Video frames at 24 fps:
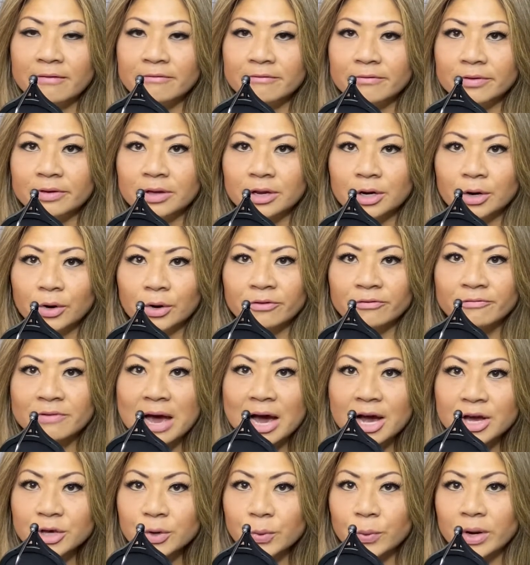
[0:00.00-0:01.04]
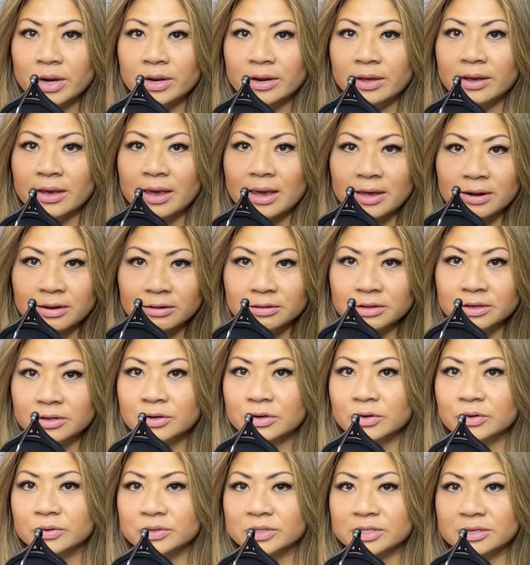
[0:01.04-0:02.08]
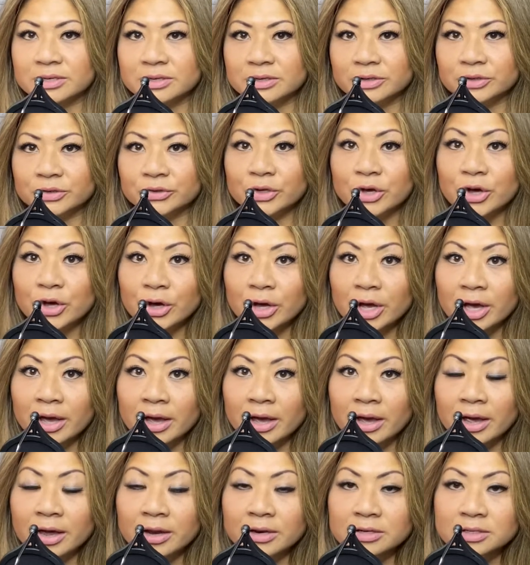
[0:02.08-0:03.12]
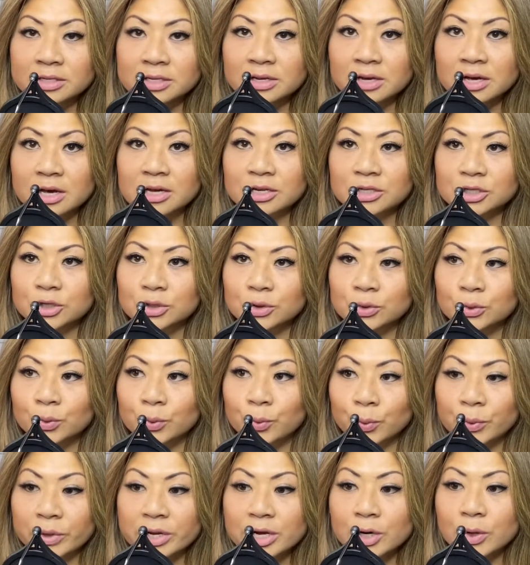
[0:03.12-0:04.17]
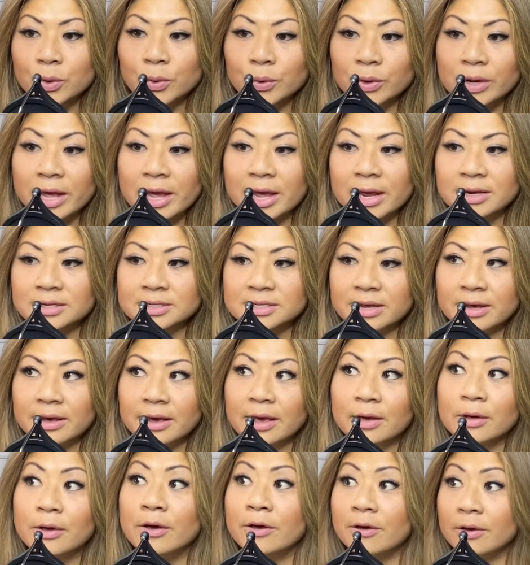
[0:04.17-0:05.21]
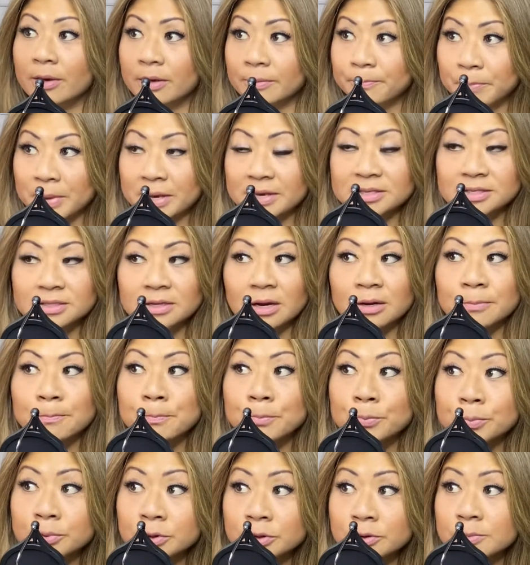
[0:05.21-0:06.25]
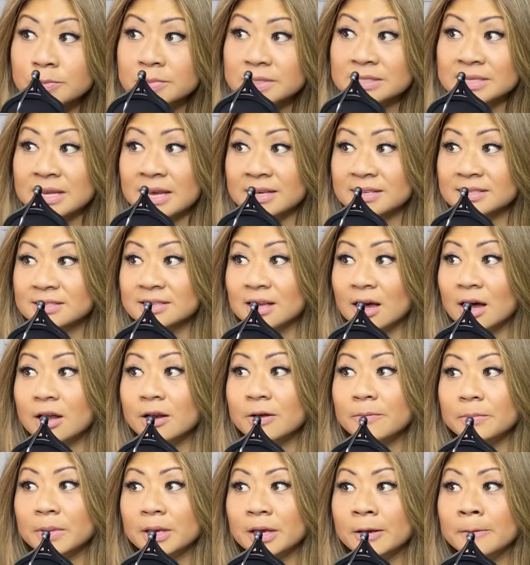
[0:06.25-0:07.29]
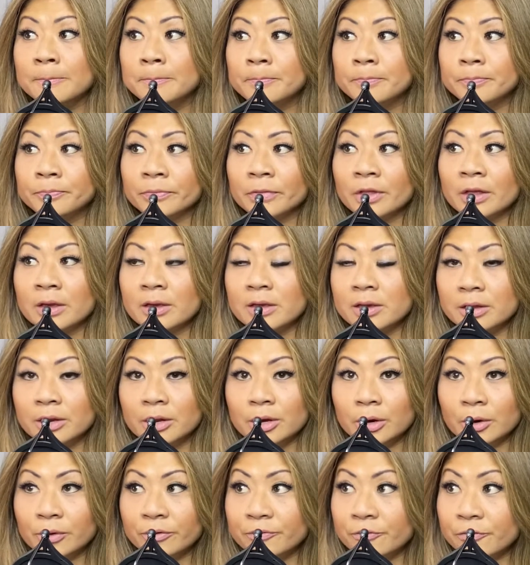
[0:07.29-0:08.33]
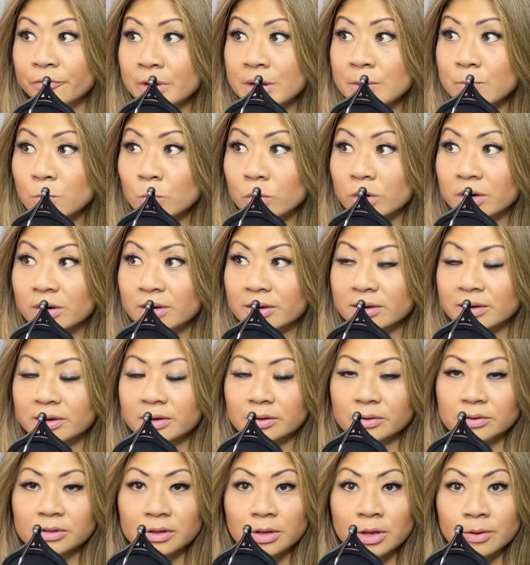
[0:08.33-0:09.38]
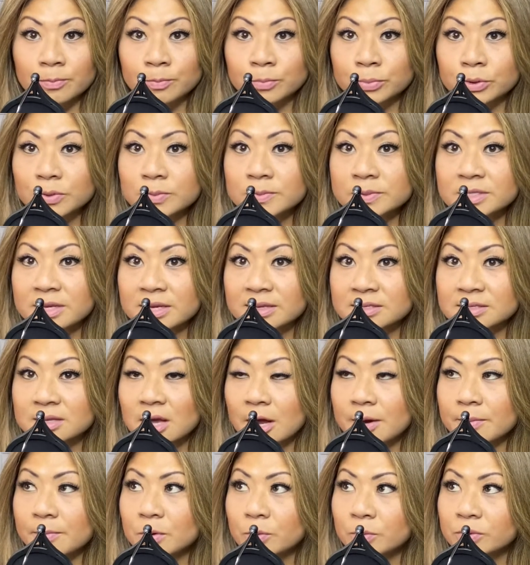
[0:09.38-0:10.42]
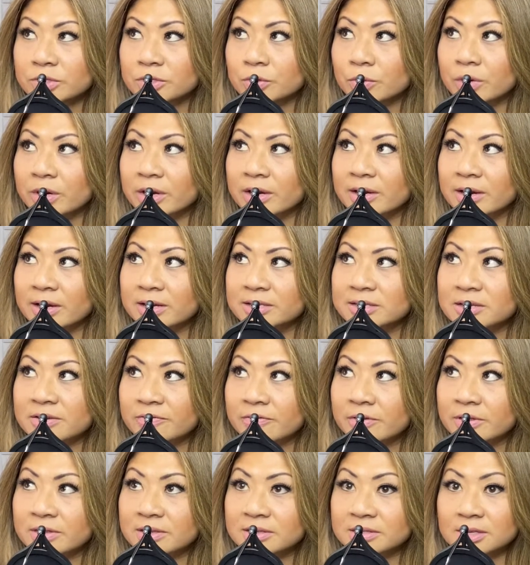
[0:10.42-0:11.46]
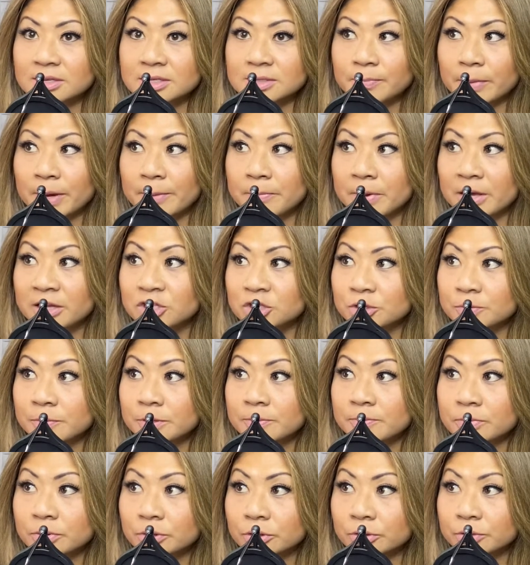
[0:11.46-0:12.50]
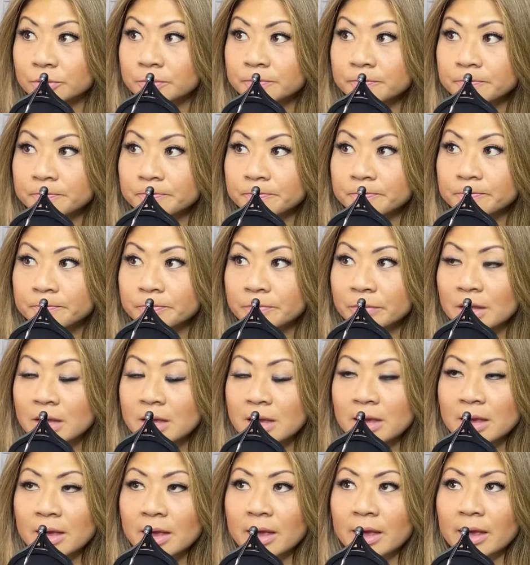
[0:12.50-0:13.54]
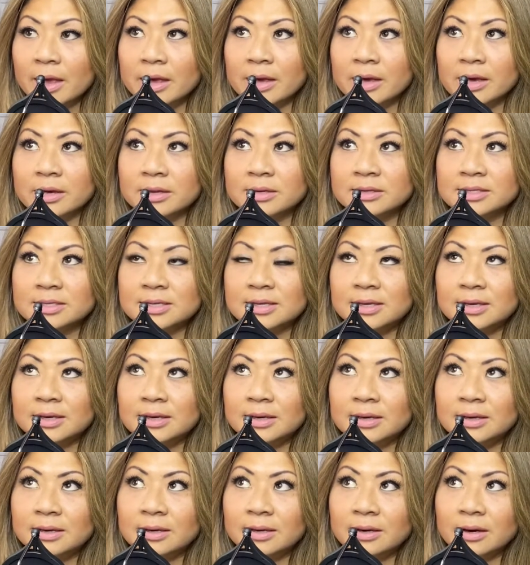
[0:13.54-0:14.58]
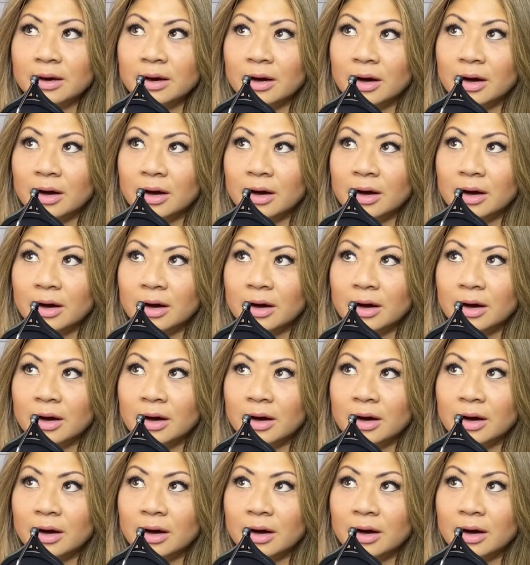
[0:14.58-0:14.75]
evaluating analytical skills and to recreate based on Bloom's taxonomy, framework. And Bloom's taxonomy was created in 1956 by Benjamin Bloom. And he